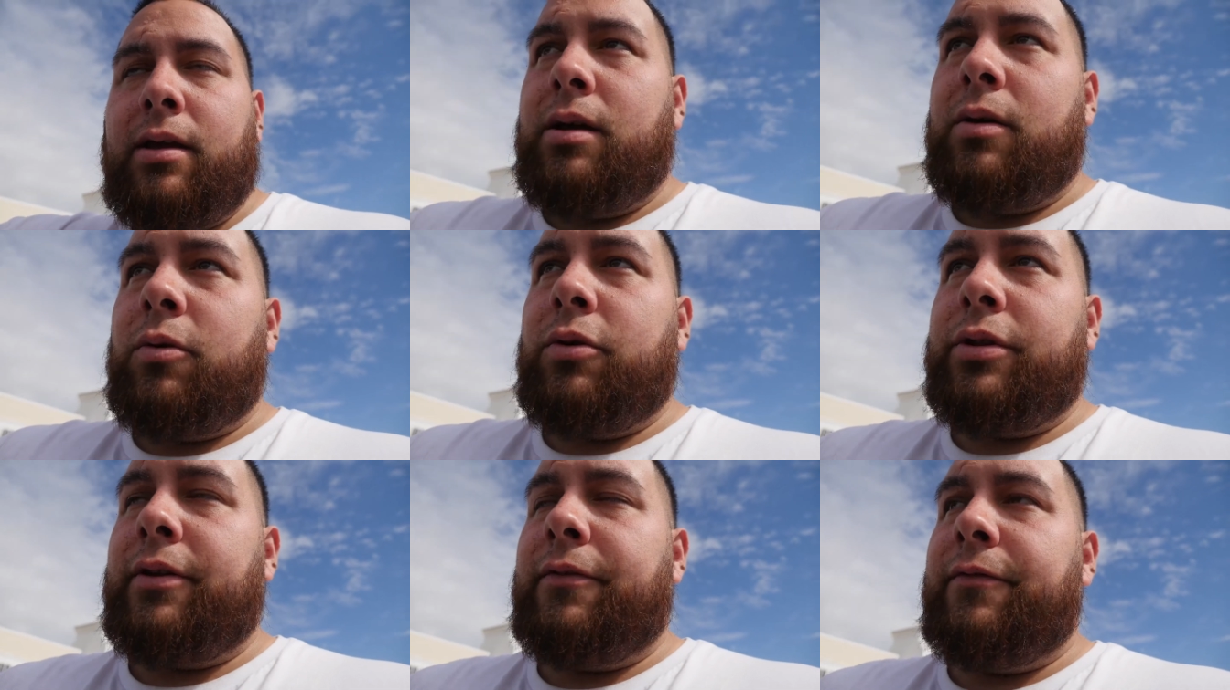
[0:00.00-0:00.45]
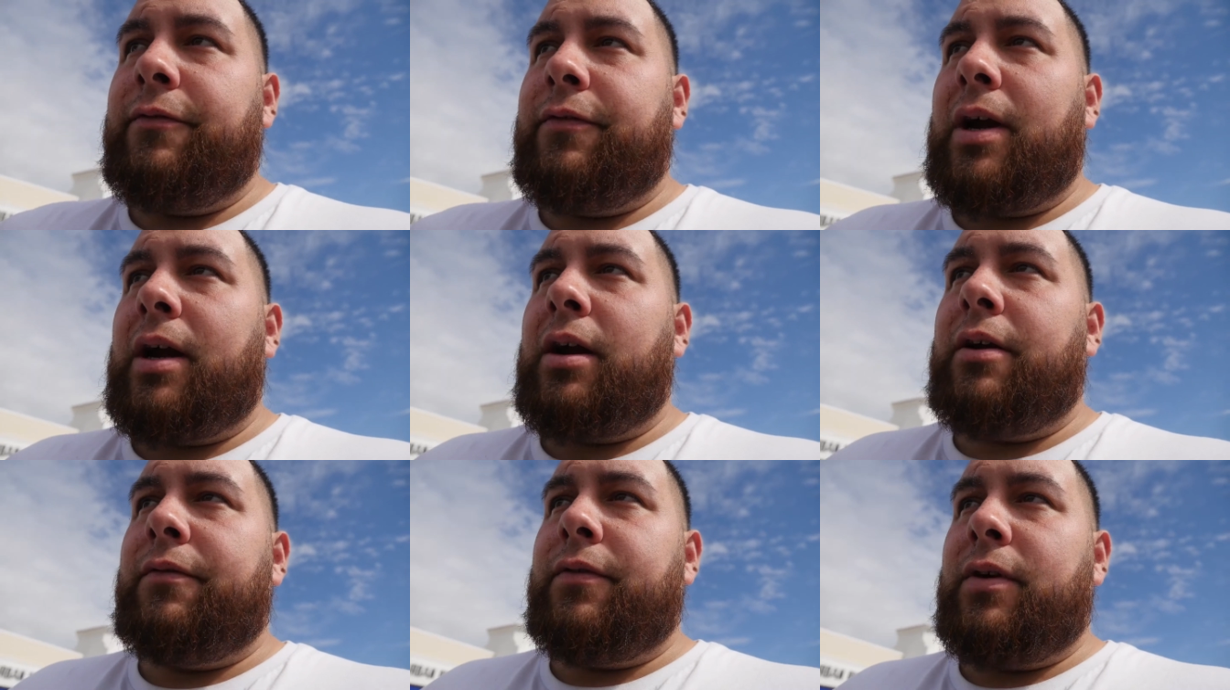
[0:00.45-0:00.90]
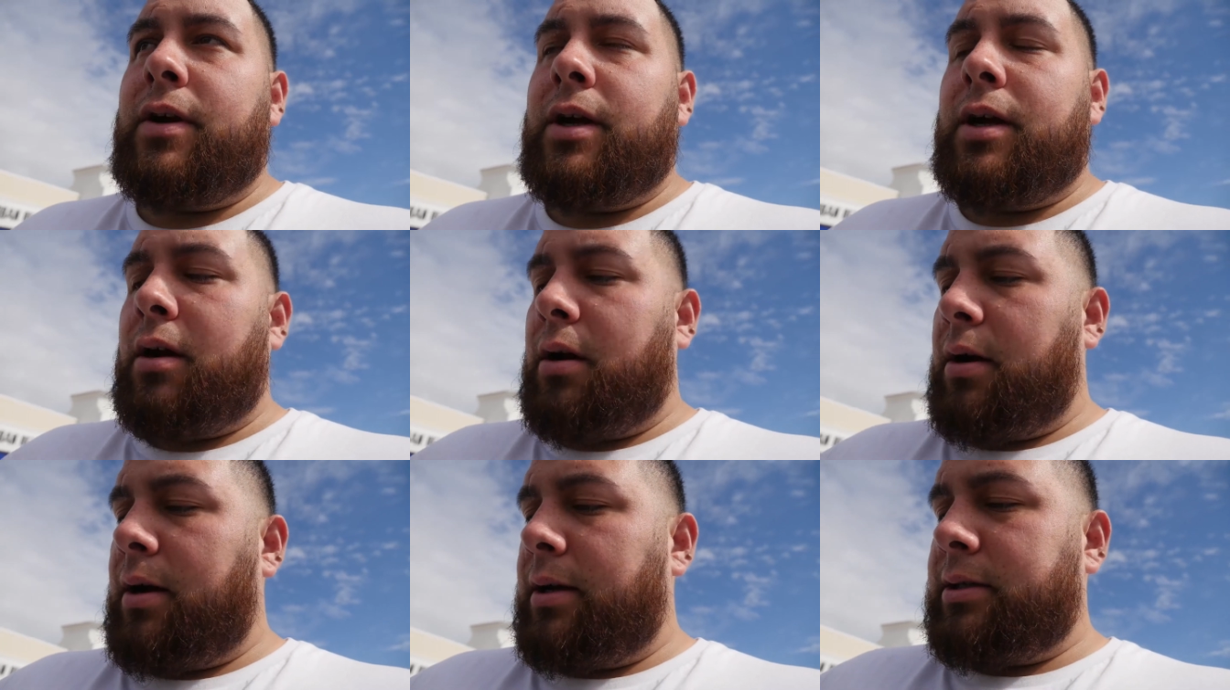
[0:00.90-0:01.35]
with a very, very
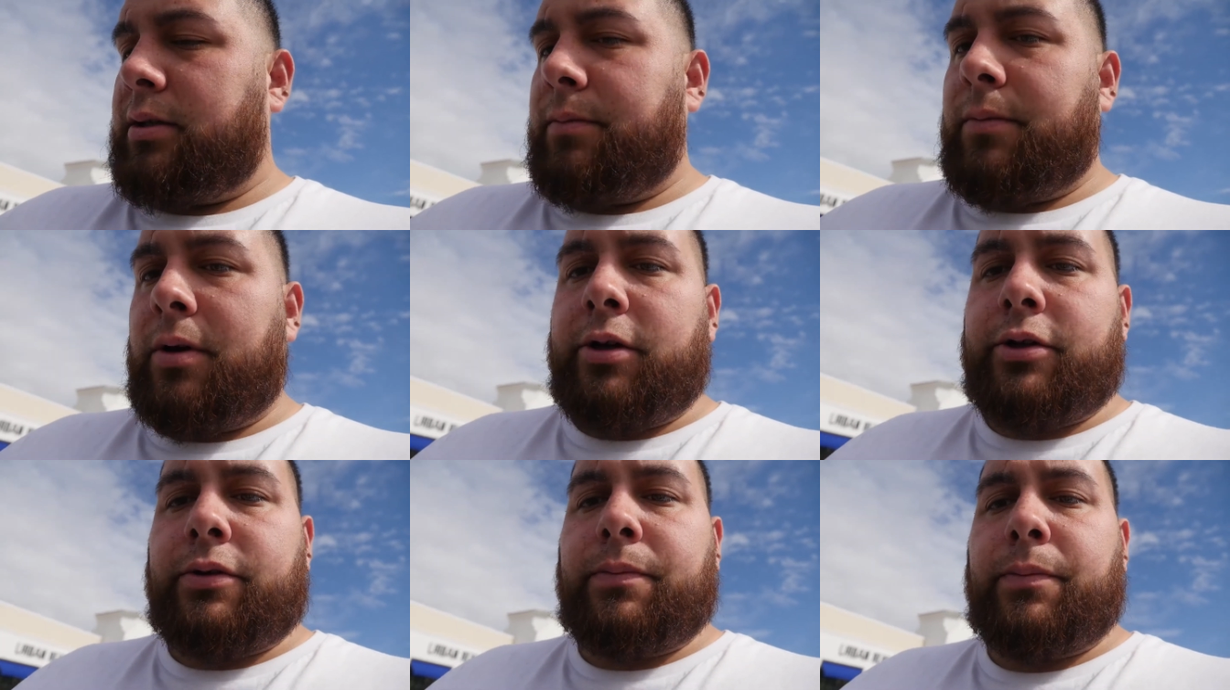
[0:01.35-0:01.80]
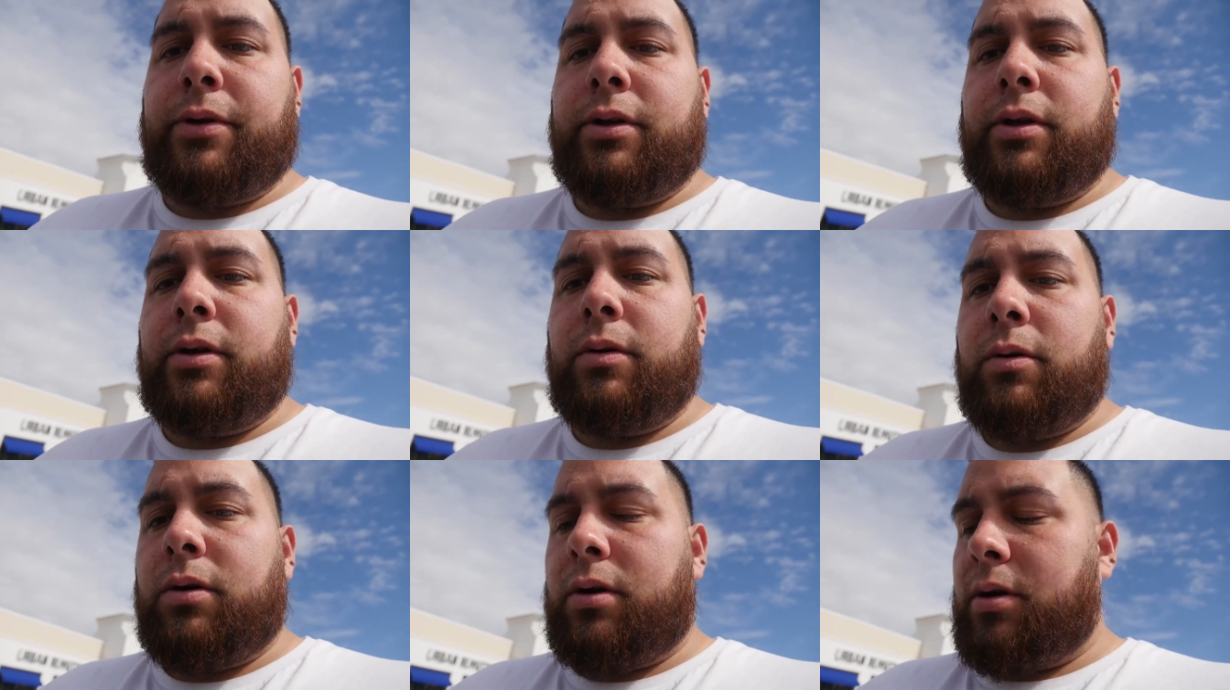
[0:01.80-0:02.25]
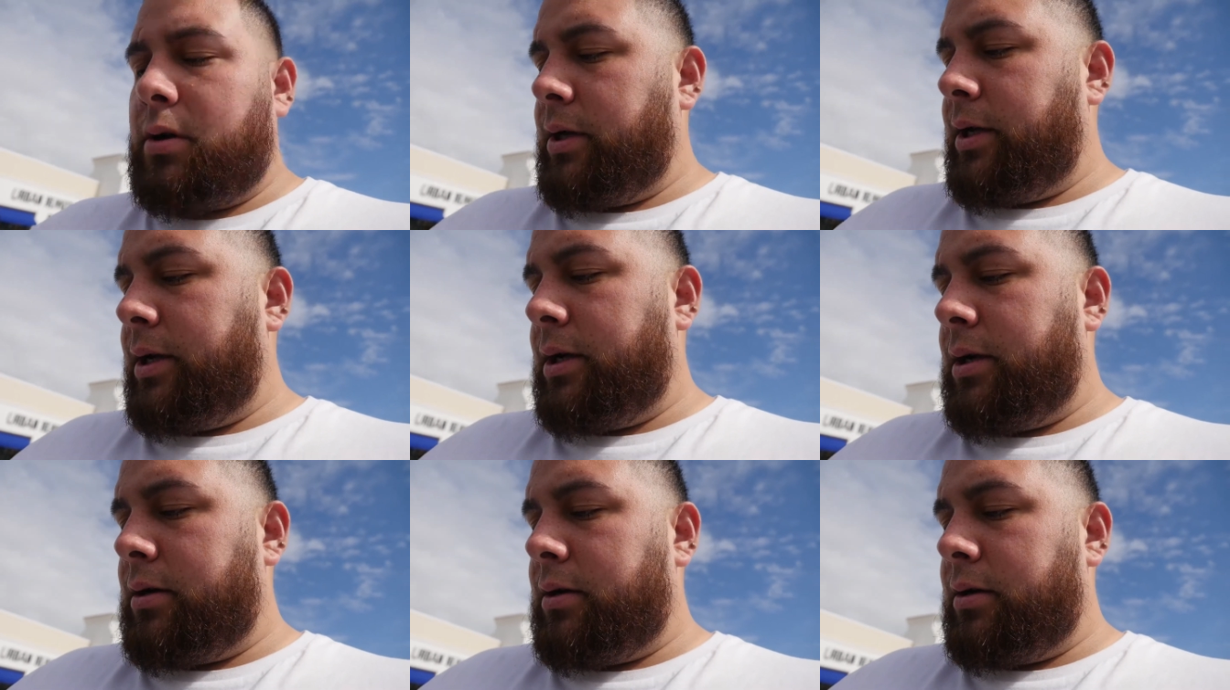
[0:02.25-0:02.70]
awesome entrepreneur
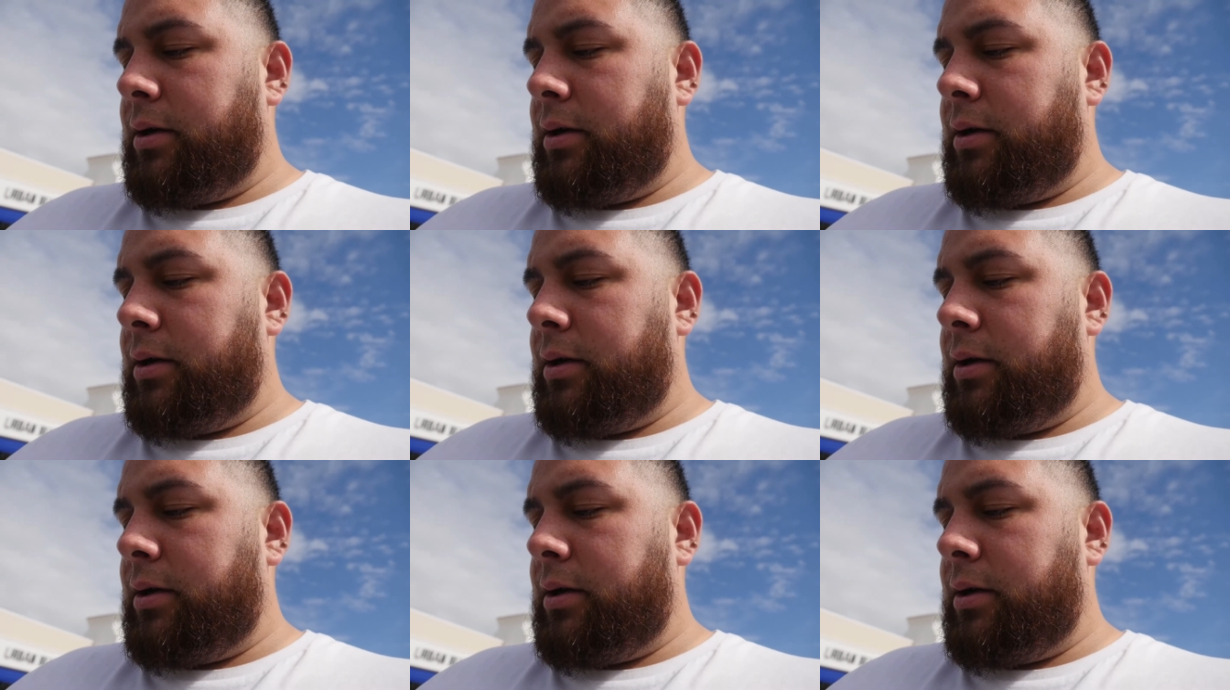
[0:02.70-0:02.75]
here.